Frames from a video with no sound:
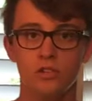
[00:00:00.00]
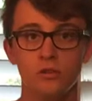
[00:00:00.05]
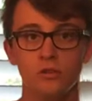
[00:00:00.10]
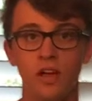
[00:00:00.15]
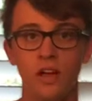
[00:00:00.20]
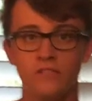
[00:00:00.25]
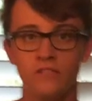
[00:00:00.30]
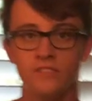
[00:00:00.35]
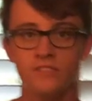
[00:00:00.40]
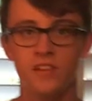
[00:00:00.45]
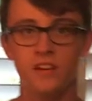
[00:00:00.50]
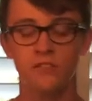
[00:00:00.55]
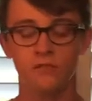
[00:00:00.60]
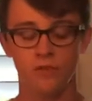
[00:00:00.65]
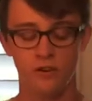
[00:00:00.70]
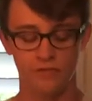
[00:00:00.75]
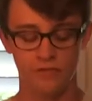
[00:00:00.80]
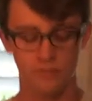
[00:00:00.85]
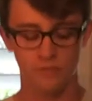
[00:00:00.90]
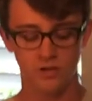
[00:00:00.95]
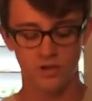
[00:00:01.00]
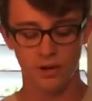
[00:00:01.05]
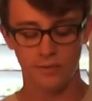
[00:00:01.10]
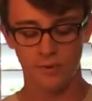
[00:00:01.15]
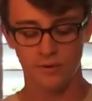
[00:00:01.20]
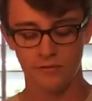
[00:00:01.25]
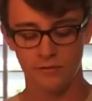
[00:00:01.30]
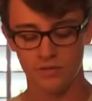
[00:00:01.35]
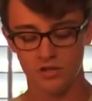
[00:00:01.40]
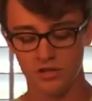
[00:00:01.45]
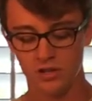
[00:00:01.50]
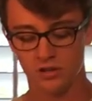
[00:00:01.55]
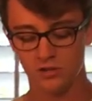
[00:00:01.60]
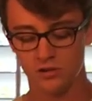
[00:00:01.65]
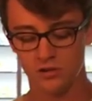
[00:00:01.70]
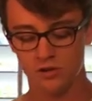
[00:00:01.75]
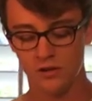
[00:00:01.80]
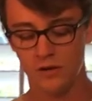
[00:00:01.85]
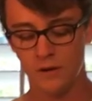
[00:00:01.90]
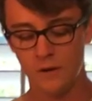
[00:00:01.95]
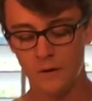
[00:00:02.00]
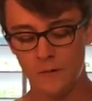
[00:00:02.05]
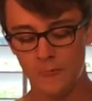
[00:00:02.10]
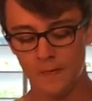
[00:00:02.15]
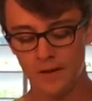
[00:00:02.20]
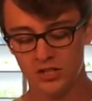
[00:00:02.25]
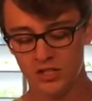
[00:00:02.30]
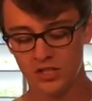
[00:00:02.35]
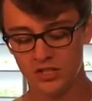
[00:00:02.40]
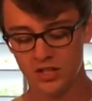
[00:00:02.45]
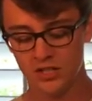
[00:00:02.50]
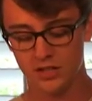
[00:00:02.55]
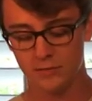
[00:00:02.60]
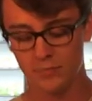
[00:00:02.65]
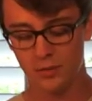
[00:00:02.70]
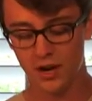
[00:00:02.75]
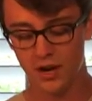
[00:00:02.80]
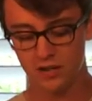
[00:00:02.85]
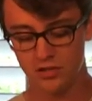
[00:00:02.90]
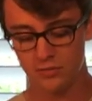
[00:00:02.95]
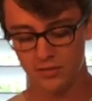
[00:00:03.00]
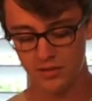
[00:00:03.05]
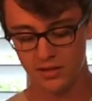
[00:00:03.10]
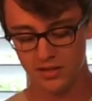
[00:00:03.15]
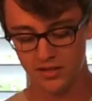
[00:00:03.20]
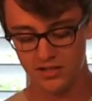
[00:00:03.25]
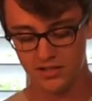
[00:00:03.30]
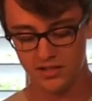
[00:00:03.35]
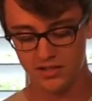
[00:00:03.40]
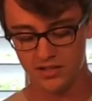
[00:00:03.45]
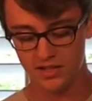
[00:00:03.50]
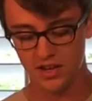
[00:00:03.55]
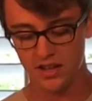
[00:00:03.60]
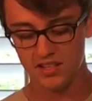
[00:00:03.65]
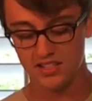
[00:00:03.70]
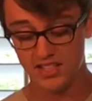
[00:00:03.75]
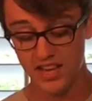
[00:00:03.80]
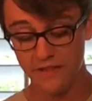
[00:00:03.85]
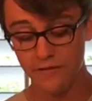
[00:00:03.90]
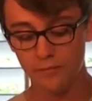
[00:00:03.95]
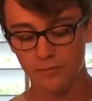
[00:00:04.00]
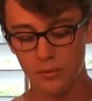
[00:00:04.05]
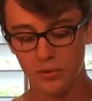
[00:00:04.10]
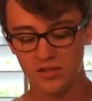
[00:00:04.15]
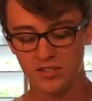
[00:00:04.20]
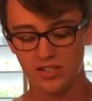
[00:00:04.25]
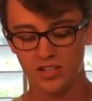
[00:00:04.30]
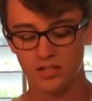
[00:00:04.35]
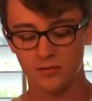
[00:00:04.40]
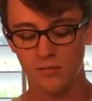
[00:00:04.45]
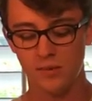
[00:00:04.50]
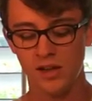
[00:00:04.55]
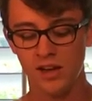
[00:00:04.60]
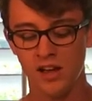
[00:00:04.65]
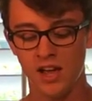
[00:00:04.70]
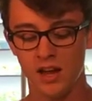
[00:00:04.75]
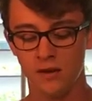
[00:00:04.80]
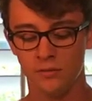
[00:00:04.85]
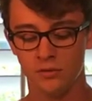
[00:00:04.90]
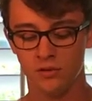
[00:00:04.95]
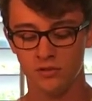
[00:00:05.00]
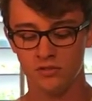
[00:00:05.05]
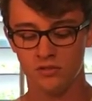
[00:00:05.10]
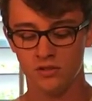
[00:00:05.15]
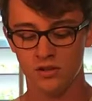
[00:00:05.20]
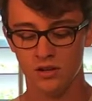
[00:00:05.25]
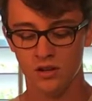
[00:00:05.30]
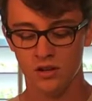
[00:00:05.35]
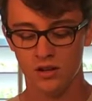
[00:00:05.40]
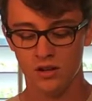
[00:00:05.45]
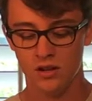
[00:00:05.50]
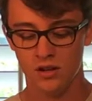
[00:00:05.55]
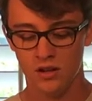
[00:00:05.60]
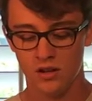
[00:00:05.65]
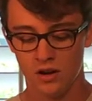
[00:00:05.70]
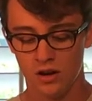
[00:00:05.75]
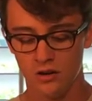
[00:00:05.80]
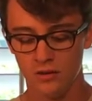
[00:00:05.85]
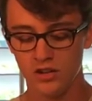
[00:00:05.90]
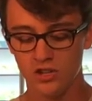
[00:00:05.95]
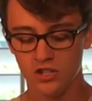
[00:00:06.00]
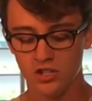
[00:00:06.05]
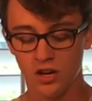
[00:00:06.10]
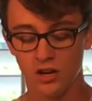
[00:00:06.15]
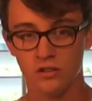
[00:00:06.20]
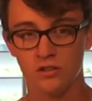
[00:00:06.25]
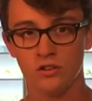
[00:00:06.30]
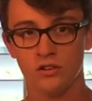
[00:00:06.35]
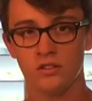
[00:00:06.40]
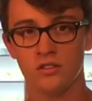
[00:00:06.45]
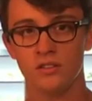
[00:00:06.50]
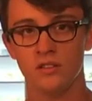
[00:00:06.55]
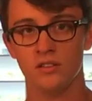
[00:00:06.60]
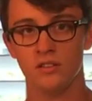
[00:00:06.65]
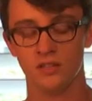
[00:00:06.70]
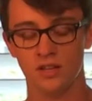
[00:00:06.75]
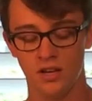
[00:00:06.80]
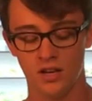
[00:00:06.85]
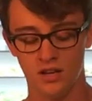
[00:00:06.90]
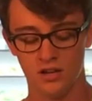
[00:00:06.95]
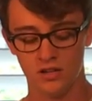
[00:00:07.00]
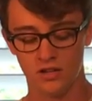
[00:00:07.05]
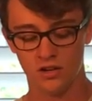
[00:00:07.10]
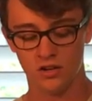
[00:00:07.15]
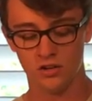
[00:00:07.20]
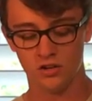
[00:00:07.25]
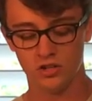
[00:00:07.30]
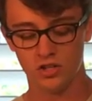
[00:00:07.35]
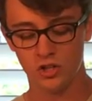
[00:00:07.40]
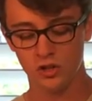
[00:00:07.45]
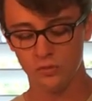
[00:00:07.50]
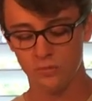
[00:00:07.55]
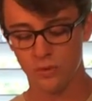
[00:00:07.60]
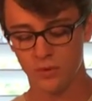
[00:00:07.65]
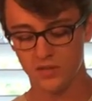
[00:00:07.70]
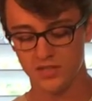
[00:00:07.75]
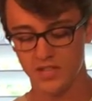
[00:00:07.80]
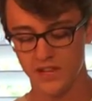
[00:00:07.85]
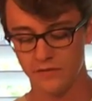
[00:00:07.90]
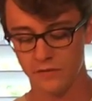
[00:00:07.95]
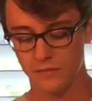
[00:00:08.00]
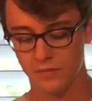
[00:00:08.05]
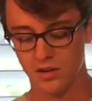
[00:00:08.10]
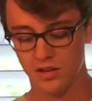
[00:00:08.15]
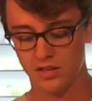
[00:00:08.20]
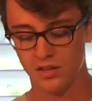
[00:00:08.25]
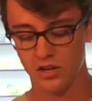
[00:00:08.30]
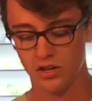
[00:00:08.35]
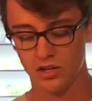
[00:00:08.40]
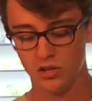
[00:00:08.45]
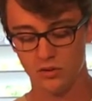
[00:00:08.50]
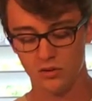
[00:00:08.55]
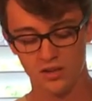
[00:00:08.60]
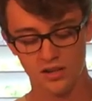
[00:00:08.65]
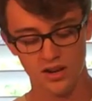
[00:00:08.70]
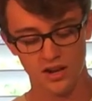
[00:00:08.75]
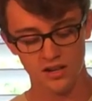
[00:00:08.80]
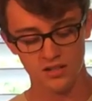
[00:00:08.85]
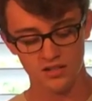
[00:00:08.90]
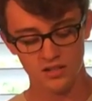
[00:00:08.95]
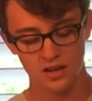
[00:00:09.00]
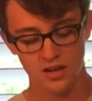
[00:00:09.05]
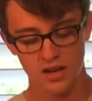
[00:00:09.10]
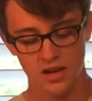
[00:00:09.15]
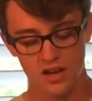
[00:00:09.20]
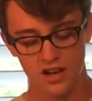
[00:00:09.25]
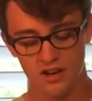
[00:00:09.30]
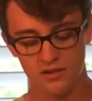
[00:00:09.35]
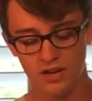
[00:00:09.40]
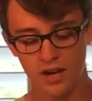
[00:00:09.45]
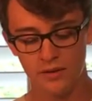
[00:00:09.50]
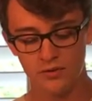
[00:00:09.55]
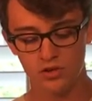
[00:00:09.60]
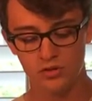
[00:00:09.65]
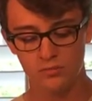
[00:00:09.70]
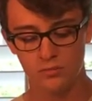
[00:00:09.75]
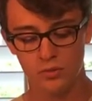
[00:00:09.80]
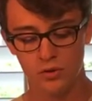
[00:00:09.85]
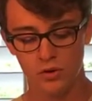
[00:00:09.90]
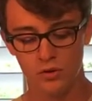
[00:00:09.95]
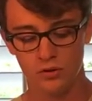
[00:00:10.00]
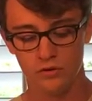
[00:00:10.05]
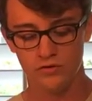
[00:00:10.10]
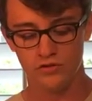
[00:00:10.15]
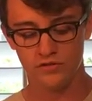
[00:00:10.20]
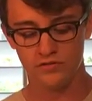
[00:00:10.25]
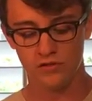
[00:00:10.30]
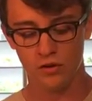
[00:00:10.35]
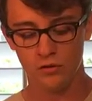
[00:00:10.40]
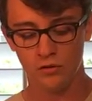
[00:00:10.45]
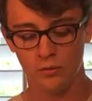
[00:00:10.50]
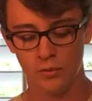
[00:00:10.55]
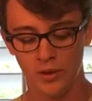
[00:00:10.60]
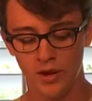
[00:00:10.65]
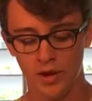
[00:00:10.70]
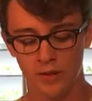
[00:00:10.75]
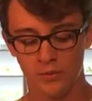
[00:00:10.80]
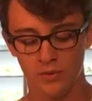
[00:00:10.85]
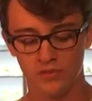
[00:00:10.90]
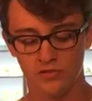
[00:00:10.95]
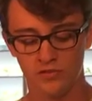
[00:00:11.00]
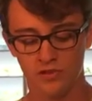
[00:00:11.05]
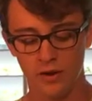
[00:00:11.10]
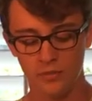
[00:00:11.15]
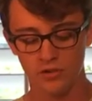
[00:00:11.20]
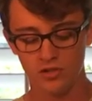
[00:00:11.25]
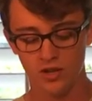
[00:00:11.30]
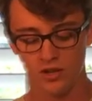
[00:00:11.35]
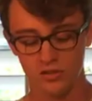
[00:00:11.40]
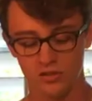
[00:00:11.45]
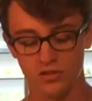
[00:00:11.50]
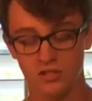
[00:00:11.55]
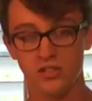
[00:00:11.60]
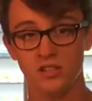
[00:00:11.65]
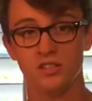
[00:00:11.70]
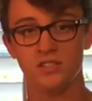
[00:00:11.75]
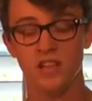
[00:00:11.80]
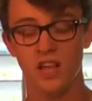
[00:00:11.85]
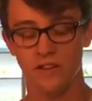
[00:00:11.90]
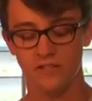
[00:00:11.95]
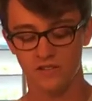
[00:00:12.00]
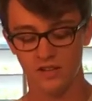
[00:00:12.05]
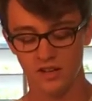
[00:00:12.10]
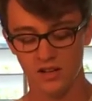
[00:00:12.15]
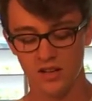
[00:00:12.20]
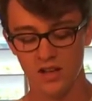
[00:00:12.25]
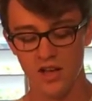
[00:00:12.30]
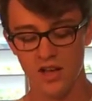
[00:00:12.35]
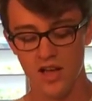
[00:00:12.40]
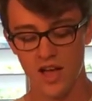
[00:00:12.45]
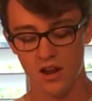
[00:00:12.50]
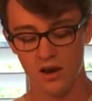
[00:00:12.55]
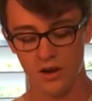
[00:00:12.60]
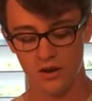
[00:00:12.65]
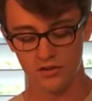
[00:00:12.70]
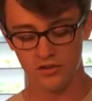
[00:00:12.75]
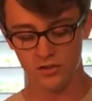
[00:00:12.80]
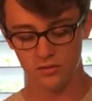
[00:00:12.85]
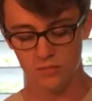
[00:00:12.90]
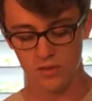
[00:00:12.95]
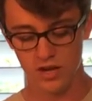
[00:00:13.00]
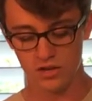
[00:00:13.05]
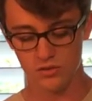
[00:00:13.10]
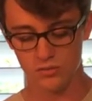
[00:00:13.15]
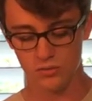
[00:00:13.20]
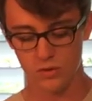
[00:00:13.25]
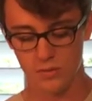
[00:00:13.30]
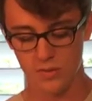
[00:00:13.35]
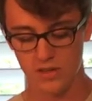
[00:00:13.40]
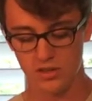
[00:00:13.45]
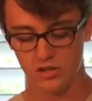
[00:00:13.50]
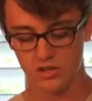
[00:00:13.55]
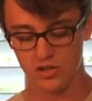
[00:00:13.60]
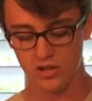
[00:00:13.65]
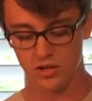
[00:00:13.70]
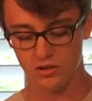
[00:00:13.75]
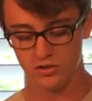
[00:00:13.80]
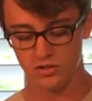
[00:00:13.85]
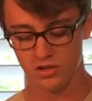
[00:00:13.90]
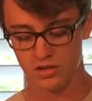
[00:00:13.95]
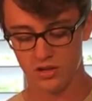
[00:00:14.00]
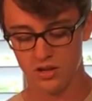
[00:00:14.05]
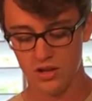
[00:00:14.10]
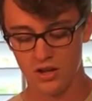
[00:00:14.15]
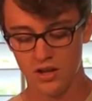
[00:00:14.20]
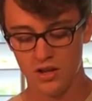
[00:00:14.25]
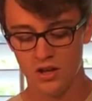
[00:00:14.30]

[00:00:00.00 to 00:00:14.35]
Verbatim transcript: two lives instead of one from adopting from a shelter. She says approximately 7.6 million animals are in shelters. The, there are 2.7 million that are euthanized. Adoption moves vulnerable animals from shelters to safety and also makes room in the shelter